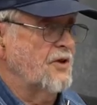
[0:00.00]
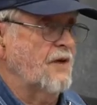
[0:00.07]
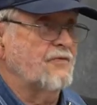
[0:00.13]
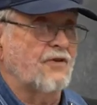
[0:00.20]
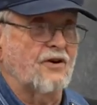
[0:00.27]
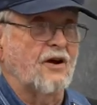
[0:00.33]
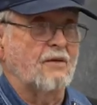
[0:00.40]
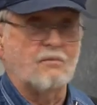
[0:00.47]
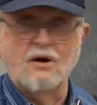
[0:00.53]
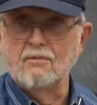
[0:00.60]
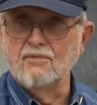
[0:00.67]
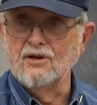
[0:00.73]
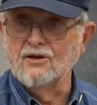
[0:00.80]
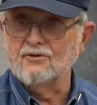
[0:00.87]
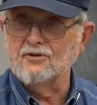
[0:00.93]
I forgot my
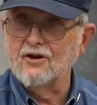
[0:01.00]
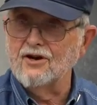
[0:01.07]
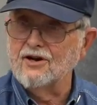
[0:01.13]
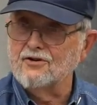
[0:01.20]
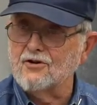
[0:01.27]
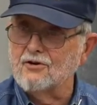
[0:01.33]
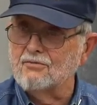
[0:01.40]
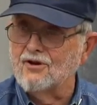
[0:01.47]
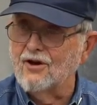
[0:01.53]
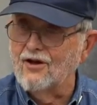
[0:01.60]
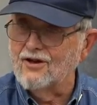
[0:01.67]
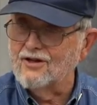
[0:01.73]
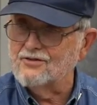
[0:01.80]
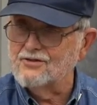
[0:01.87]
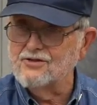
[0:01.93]
military
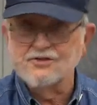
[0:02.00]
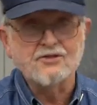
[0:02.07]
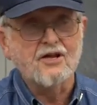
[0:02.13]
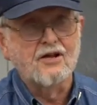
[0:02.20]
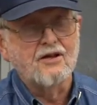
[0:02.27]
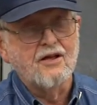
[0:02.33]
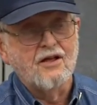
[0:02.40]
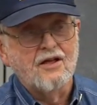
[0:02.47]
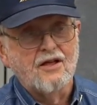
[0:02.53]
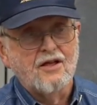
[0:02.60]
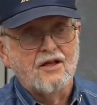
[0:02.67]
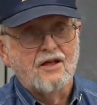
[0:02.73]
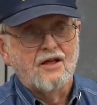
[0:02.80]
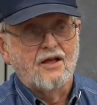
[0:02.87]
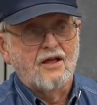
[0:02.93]
terminologies.
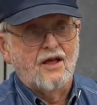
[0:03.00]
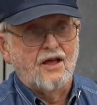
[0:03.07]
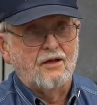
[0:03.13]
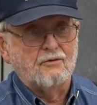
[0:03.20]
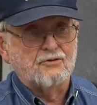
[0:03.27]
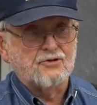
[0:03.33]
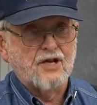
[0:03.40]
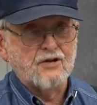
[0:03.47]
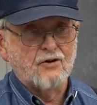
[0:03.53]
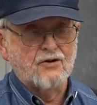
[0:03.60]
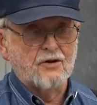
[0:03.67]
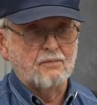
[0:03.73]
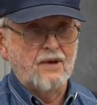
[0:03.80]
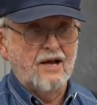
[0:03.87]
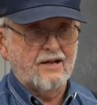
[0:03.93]
And we sat on
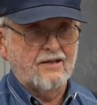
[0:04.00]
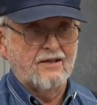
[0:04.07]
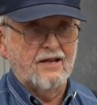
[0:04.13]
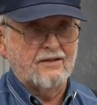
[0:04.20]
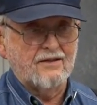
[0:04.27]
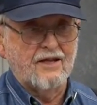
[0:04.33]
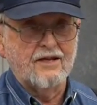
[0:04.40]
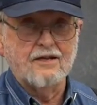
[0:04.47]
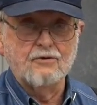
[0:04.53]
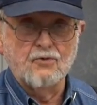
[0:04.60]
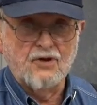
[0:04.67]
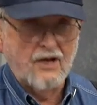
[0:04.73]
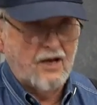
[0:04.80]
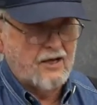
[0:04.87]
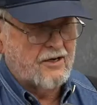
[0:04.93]
the back of that thing, and
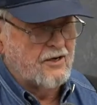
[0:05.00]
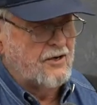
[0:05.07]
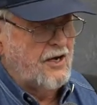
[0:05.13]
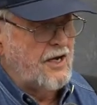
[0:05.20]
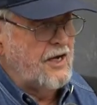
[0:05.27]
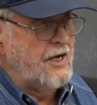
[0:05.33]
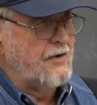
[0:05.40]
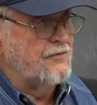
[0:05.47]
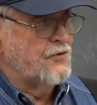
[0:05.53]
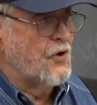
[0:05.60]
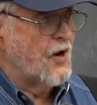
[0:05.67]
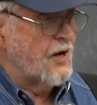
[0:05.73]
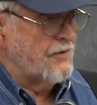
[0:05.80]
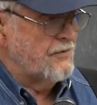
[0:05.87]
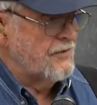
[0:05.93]
we had a native
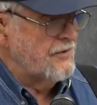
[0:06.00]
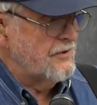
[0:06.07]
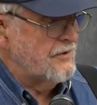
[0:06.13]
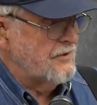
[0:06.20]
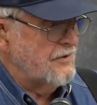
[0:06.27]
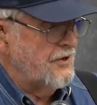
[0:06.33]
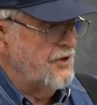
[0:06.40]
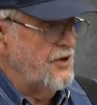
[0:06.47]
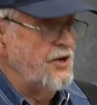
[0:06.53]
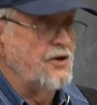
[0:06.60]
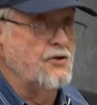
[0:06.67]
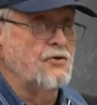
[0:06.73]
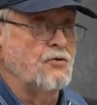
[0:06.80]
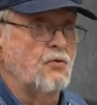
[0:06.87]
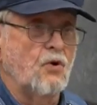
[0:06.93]
driver, and he
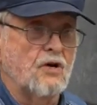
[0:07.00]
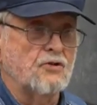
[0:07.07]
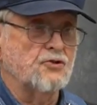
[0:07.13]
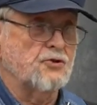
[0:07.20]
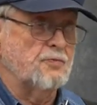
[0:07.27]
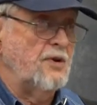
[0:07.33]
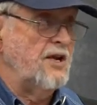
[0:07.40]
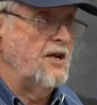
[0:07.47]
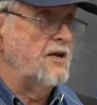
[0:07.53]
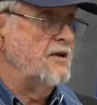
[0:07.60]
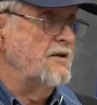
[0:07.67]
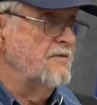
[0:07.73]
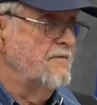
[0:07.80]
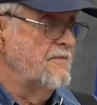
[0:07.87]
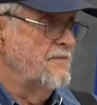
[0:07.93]
knew one speed.